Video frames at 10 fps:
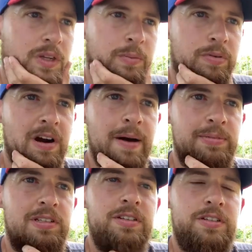
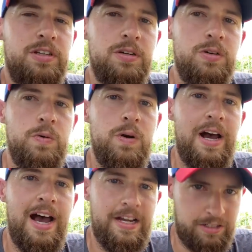props to
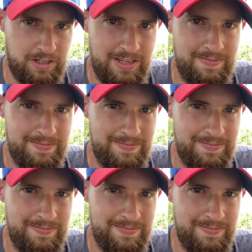Ashley.